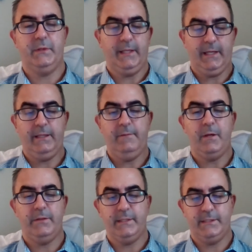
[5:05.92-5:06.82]
So I
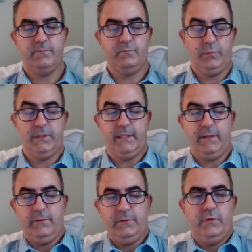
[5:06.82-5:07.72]
emailed this
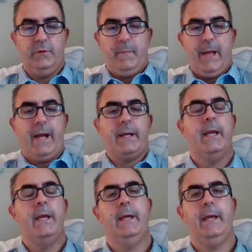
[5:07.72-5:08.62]
particular student back
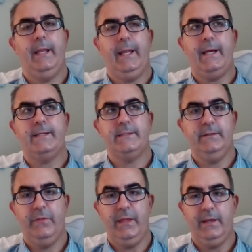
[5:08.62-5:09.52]
and asked
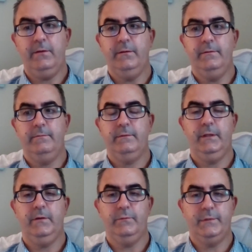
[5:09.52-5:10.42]
if they could,
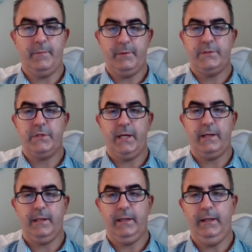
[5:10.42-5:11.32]
double
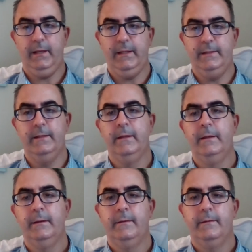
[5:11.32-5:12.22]
check and,
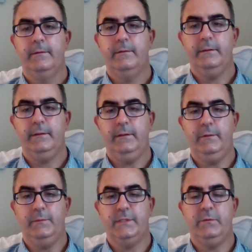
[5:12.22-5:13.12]

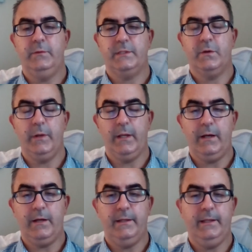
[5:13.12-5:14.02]
see what's going
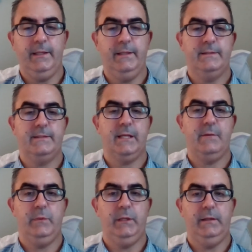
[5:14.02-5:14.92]
on and
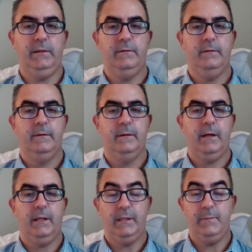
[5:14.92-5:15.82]
send me
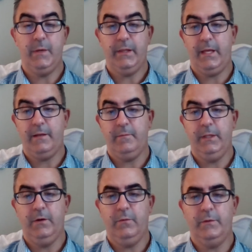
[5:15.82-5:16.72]
an email letting
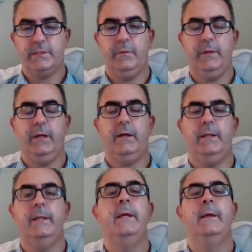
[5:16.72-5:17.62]
me know what's going
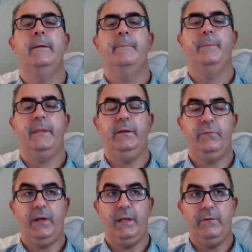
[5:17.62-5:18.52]
on.
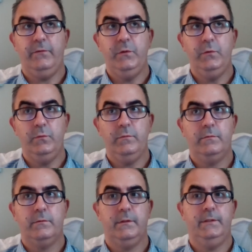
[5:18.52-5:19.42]
If any of you
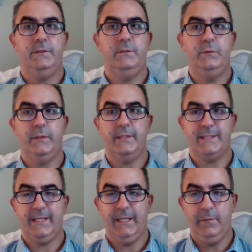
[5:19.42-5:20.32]
could do the
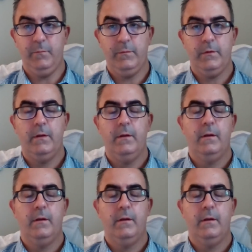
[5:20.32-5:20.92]
same,